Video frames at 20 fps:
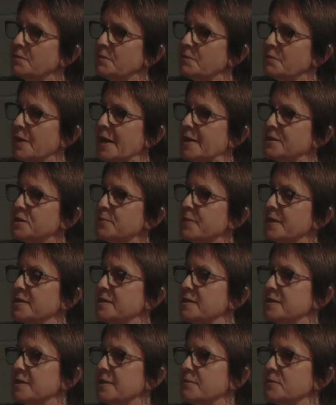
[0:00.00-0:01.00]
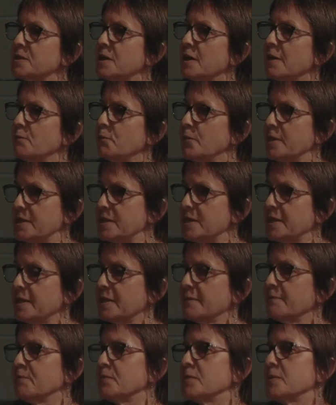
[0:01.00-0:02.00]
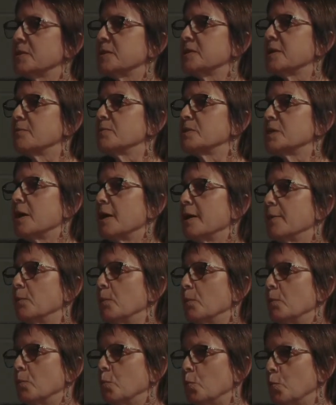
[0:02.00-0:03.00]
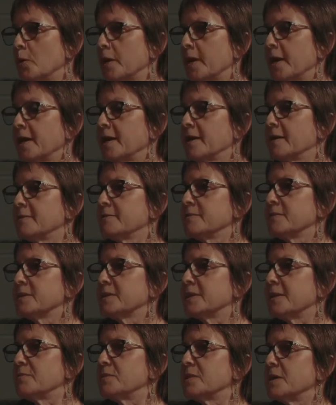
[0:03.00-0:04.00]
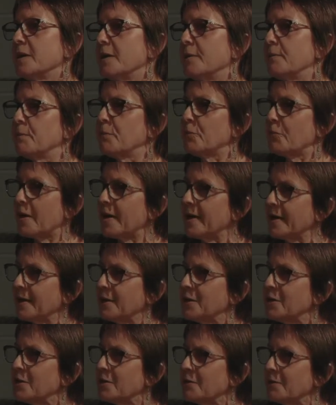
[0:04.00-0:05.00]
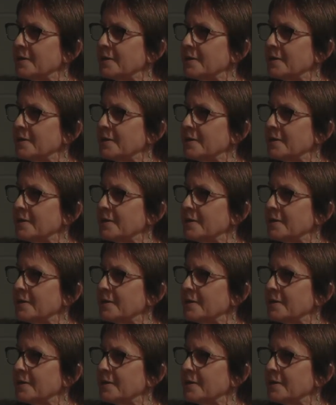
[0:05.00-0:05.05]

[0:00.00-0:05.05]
perhaps spend some time reading, some time walking, some time praying,